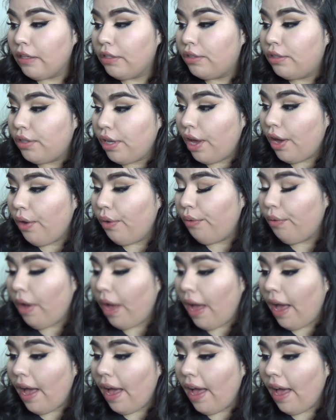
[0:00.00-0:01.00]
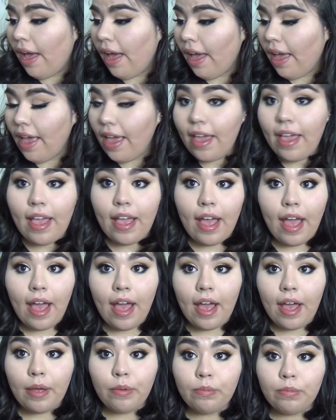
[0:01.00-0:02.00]
So I
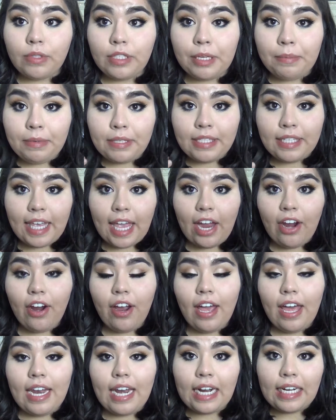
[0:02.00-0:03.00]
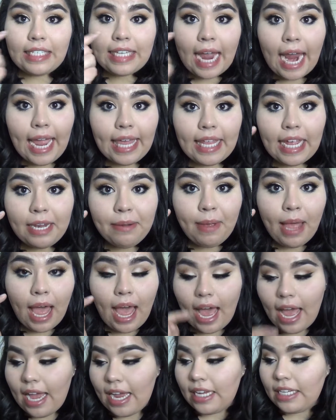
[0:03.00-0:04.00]
um, did mascara and I tightlined my
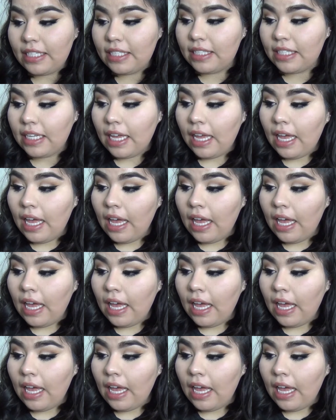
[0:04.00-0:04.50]
eyes